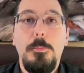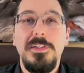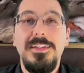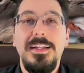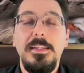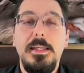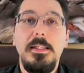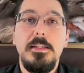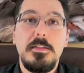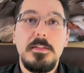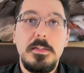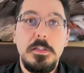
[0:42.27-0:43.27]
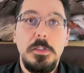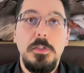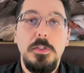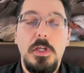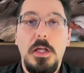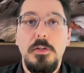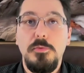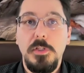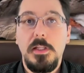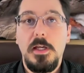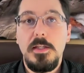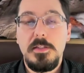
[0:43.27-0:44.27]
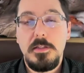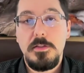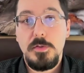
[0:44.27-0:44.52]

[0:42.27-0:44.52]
But that gain is still not realized because